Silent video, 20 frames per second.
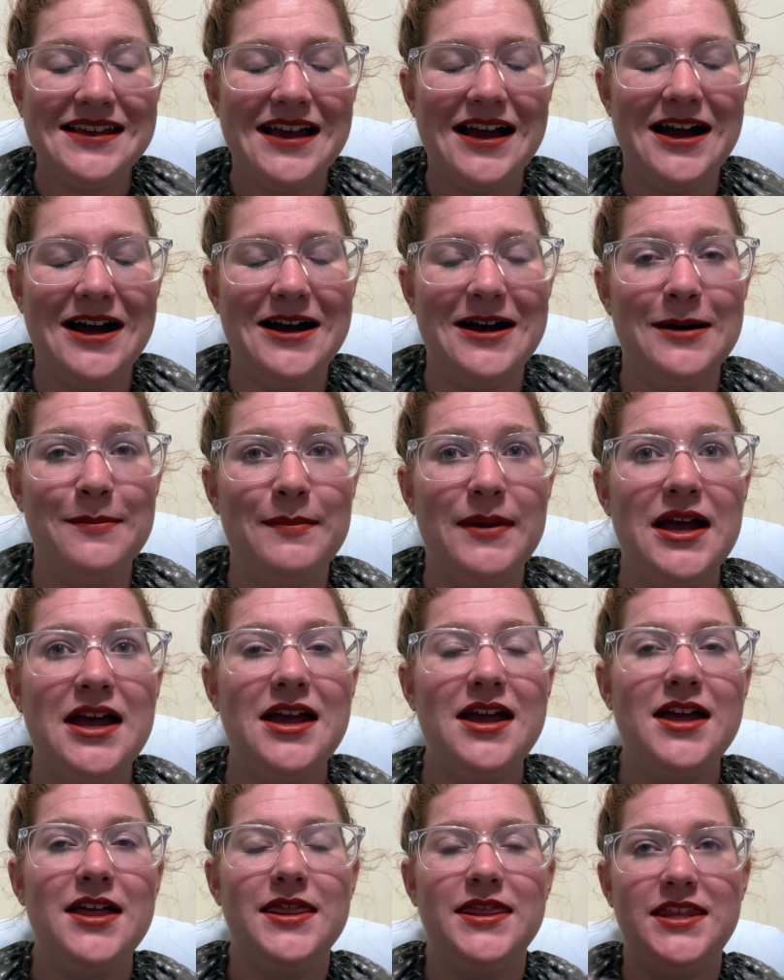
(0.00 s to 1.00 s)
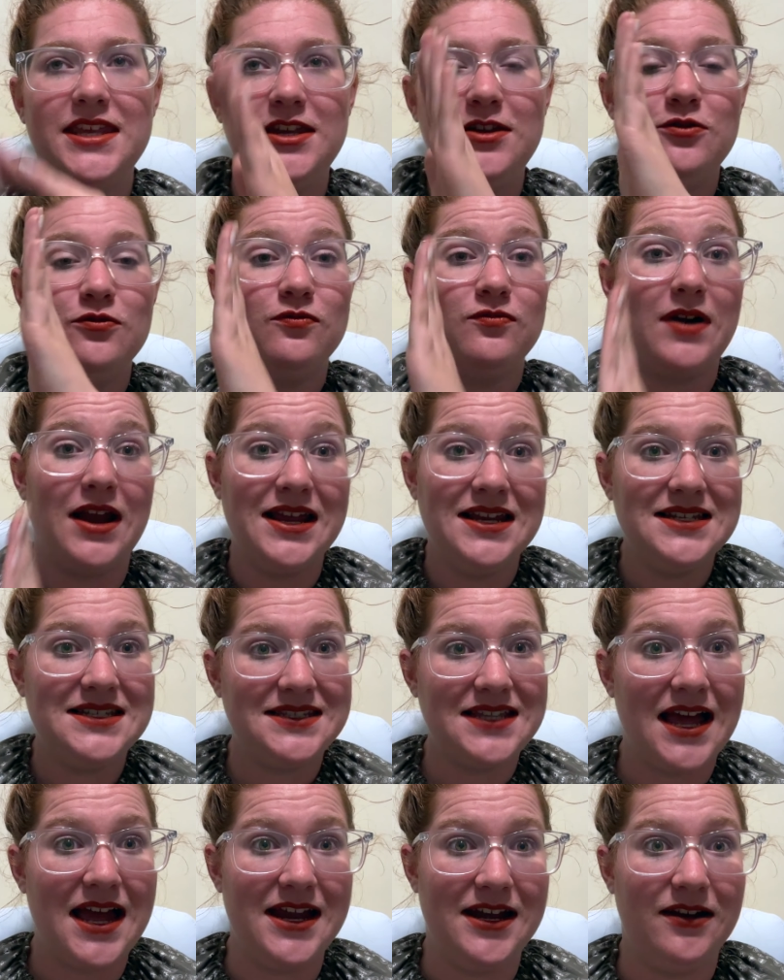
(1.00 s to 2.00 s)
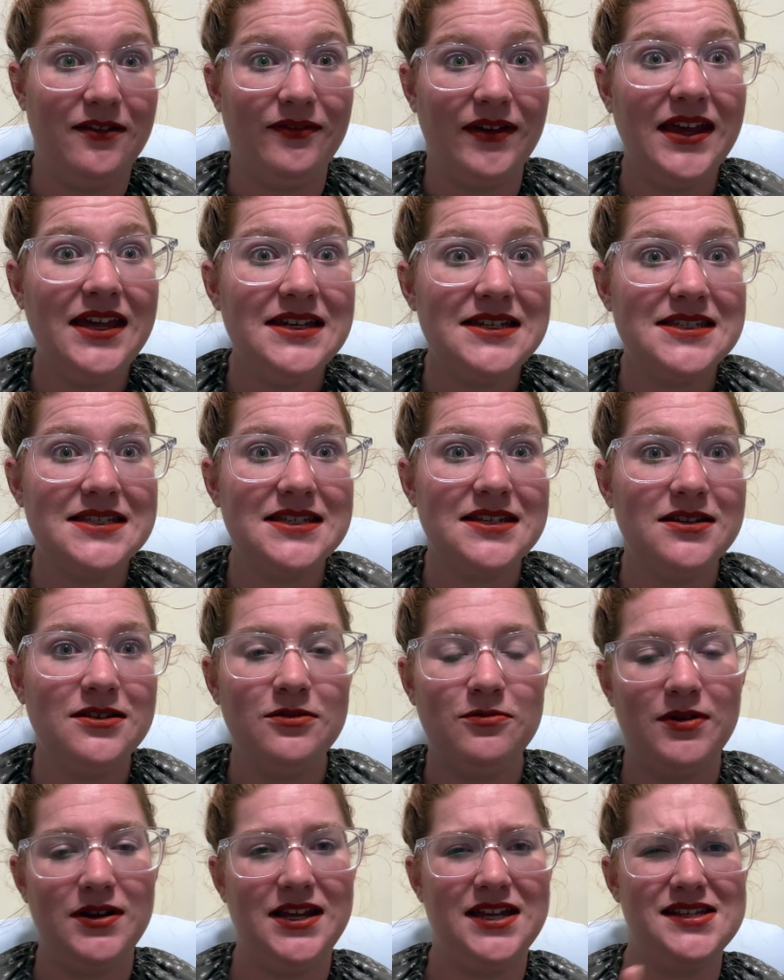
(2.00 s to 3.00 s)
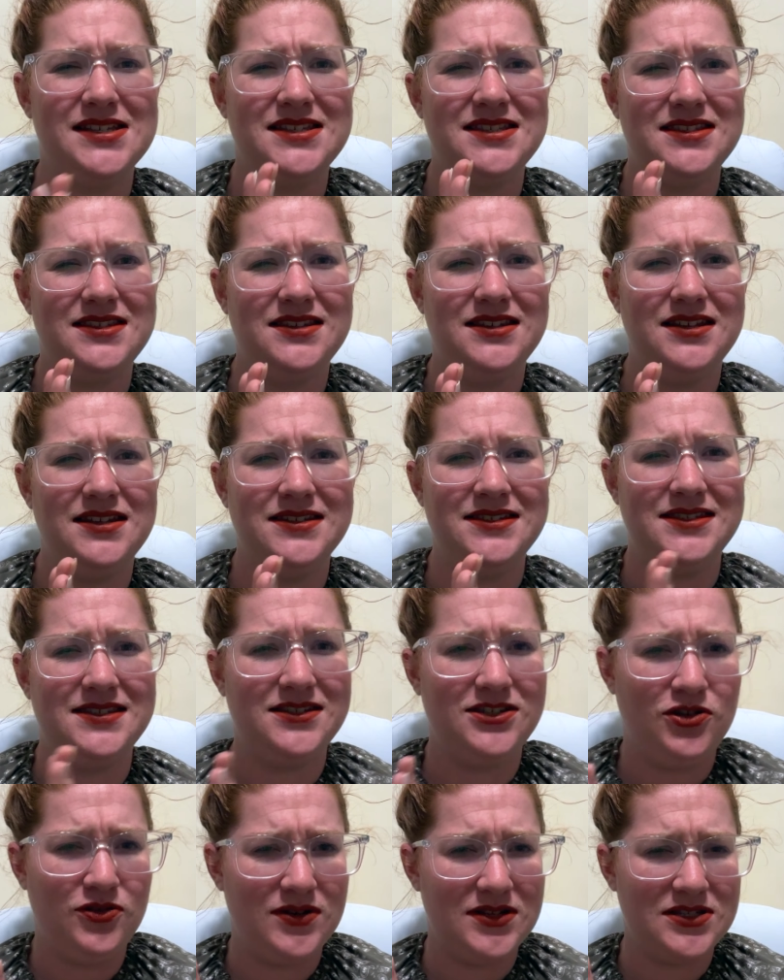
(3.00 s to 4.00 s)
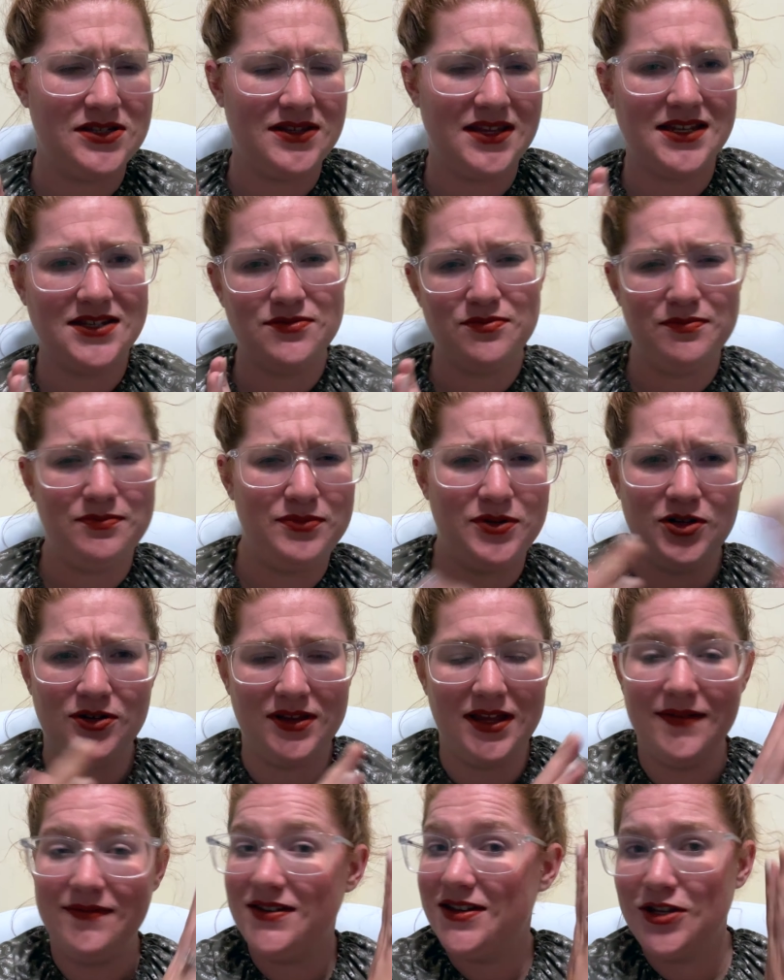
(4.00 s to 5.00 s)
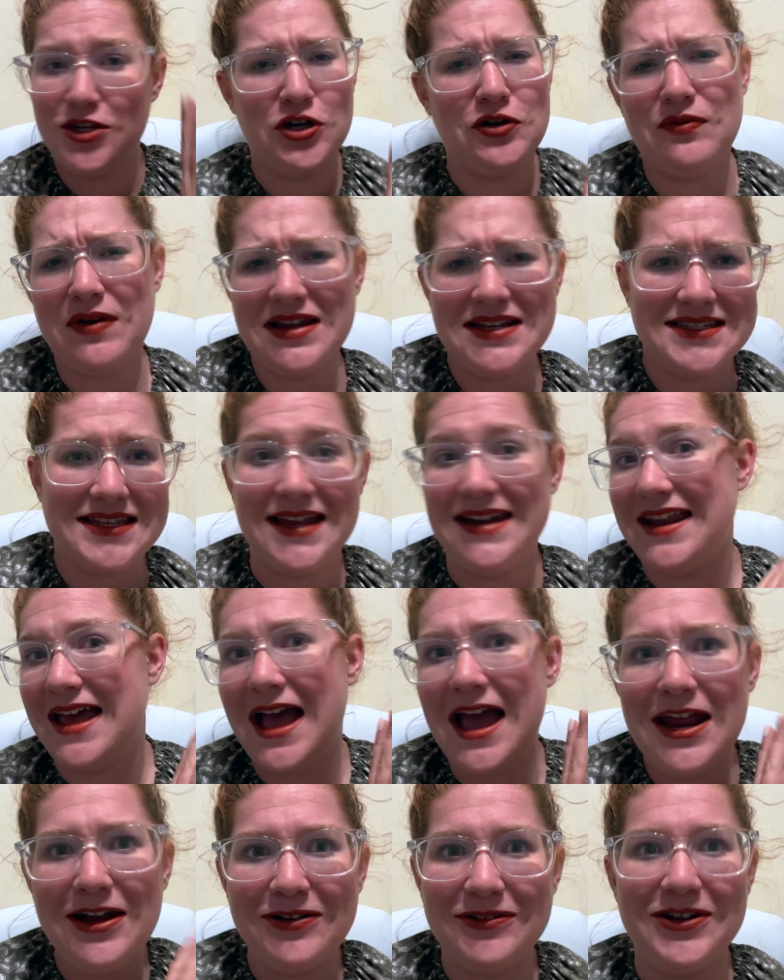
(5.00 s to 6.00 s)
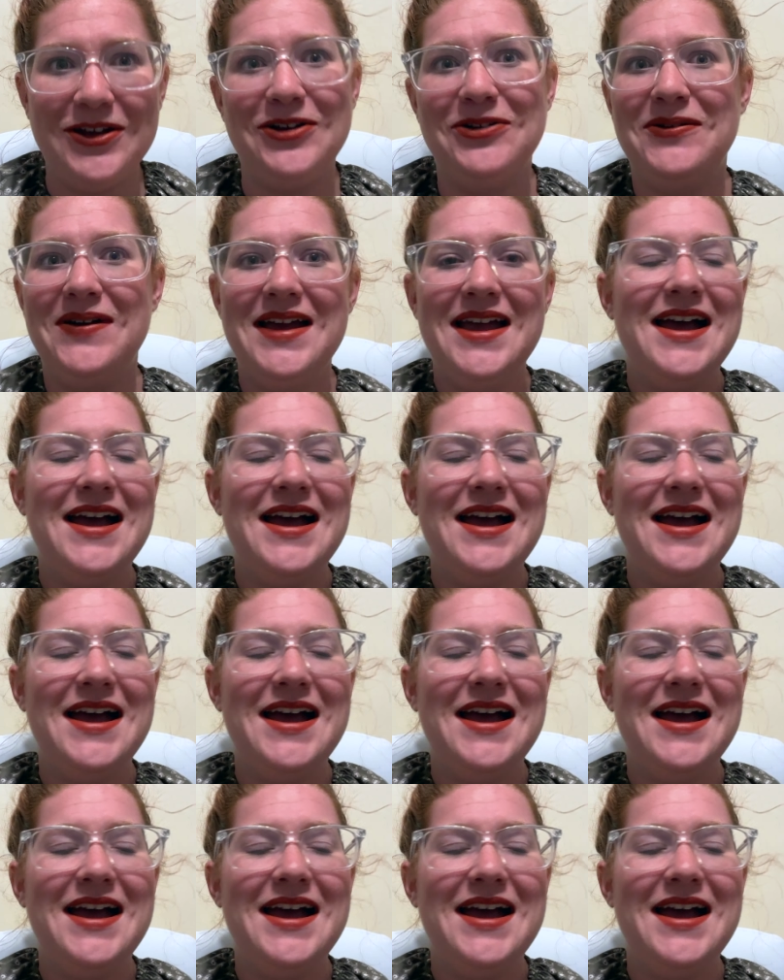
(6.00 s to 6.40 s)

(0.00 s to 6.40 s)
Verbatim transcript: Um the right side of it, well, I guess is you guys that's your left, your right side, I don't know.